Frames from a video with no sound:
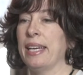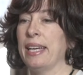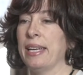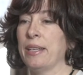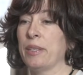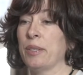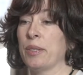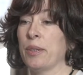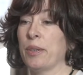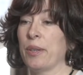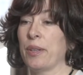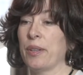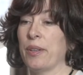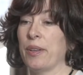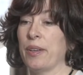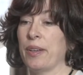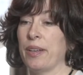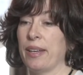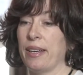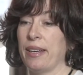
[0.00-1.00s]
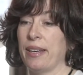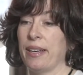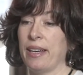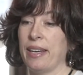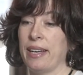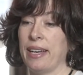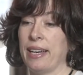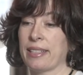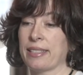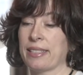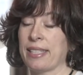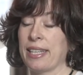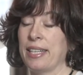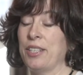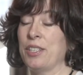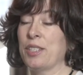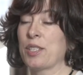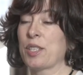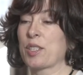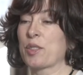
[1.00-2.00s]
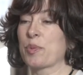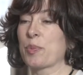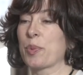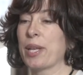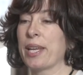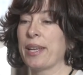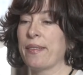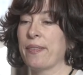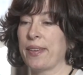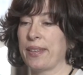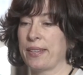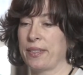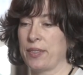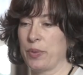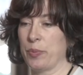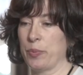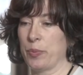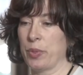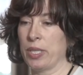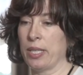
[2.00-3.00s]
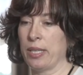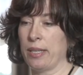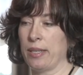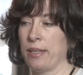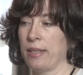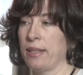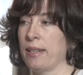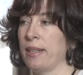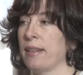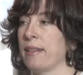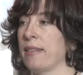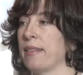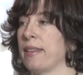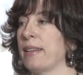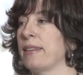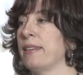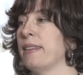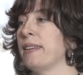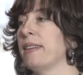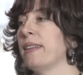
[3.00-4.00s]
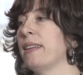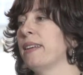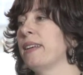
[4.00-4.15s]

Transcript: And our sages explain that to mean that,